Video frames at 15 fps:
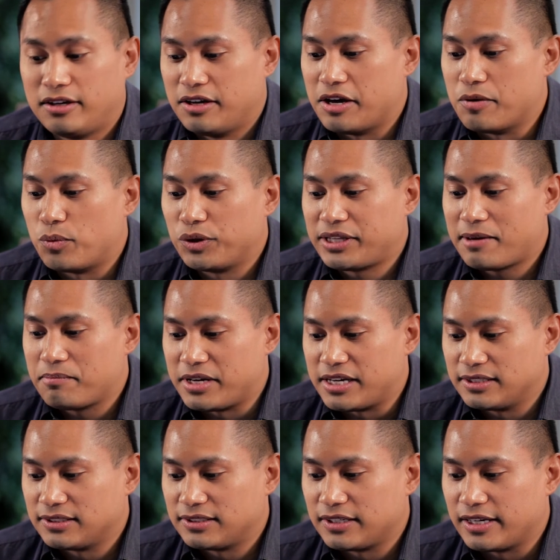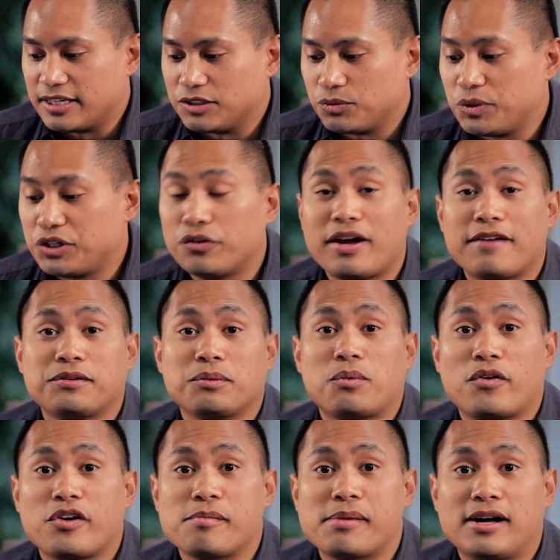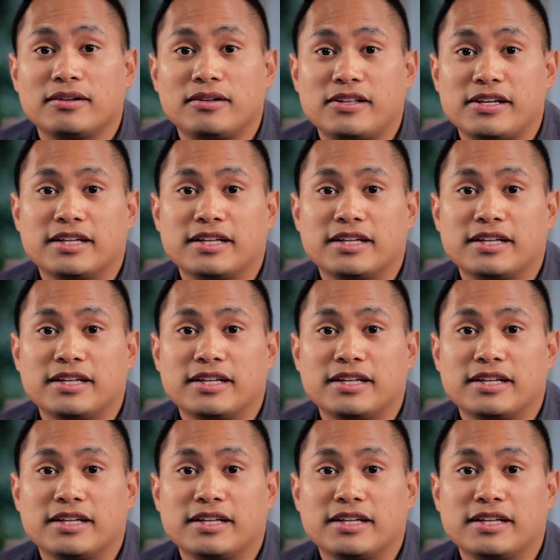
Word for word: And what that means is we don't have to worry about the